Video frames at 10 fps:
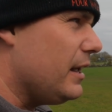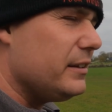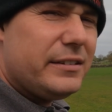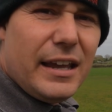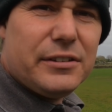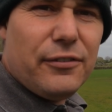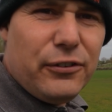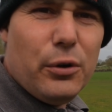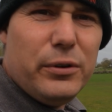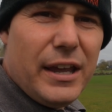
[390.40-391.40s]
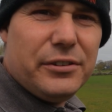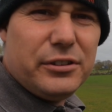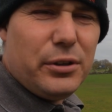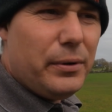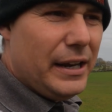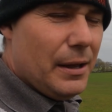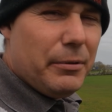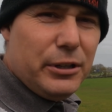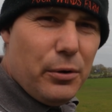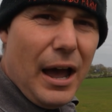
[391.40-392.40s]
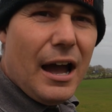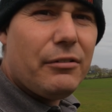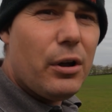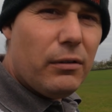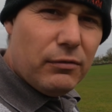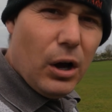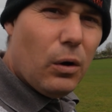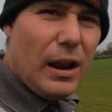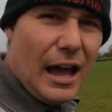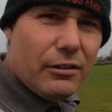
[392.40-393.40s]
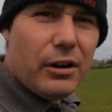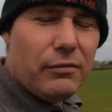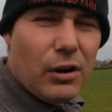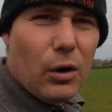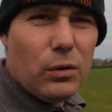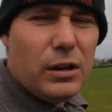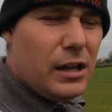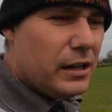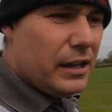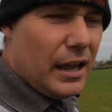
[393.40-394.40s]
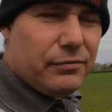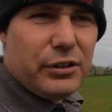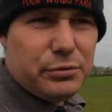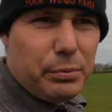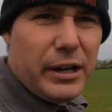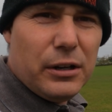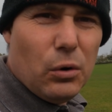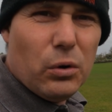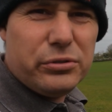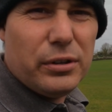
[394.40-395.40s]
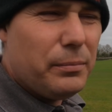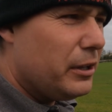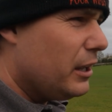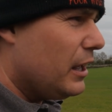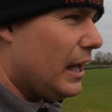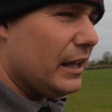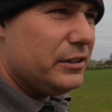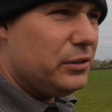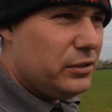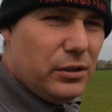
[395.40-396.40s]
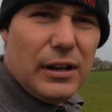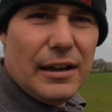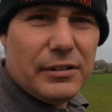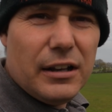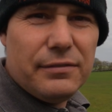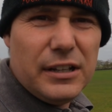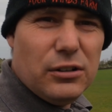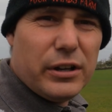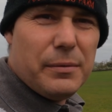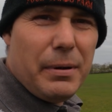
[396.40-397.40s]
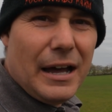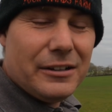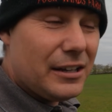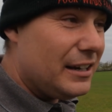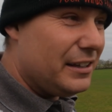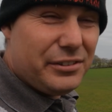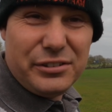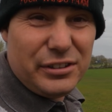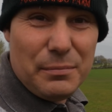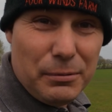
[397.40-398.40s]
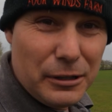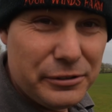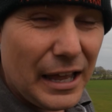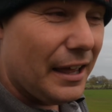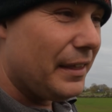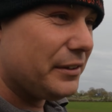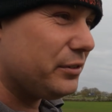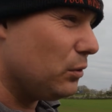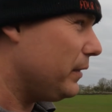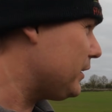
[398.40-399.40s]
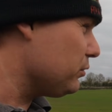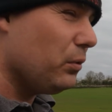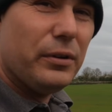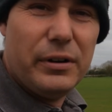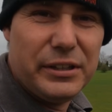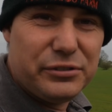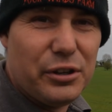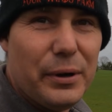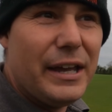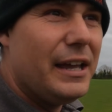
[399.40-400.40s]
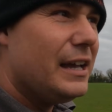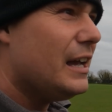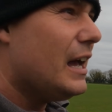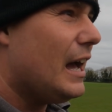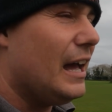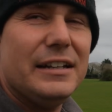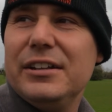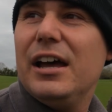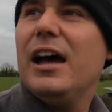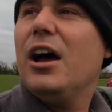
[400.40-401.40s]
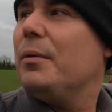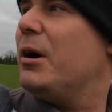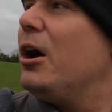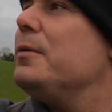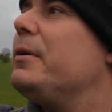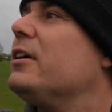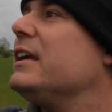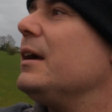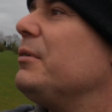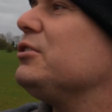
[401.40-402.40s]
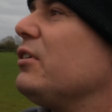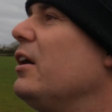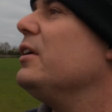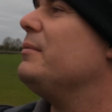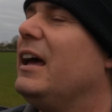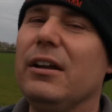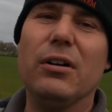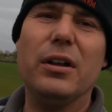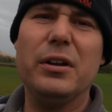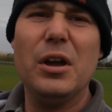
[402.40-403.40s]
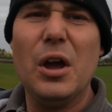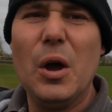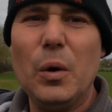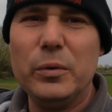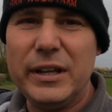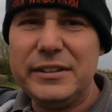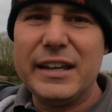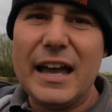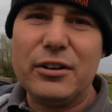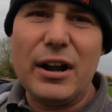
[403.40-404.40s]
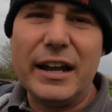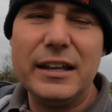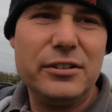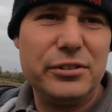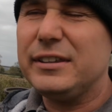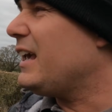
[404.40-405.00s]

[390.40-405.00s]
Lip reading: it takes a few years of doing it, but you harrow and roll every spring and autumn, and you'll have a lovely looking paddock. And it's as simple as that. That's all there is to it. And hoping I can get my drone up later on. We need to get cracking because the